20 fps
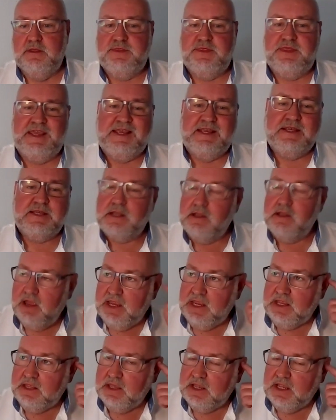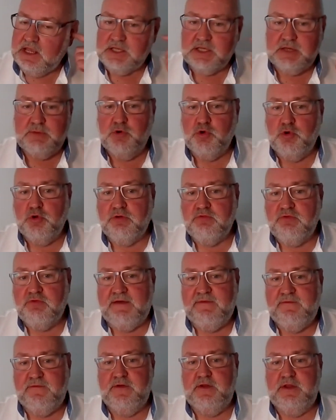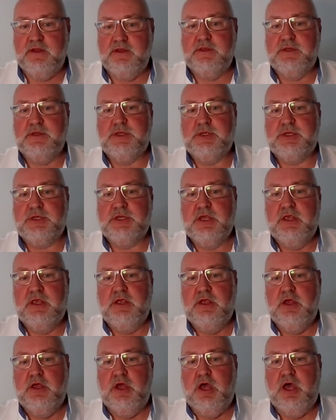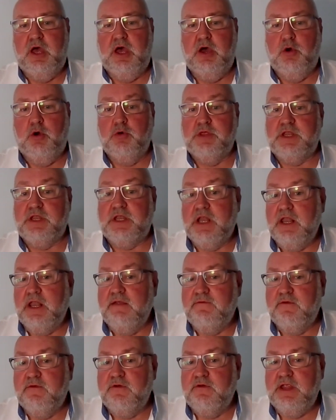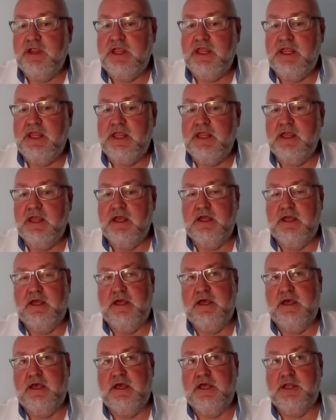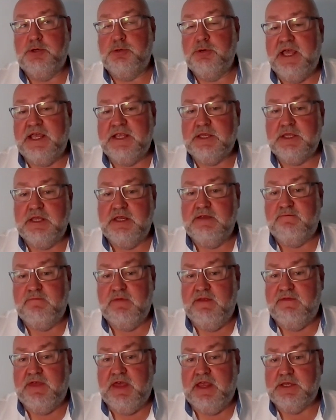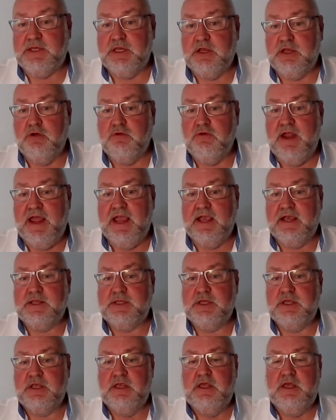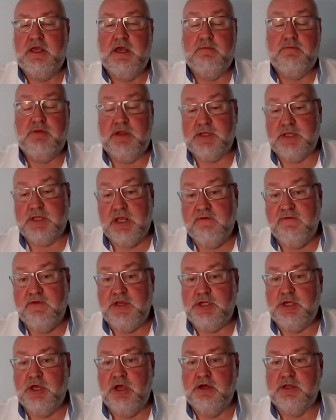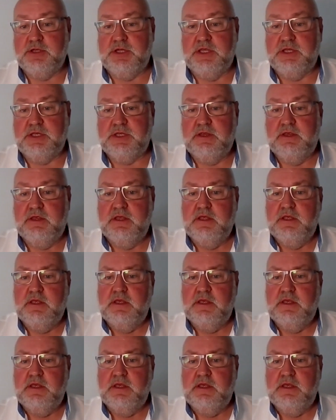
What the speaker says: Things like the customer order reference or the delivery address, if that isn't correct, and perhaps delivery charges.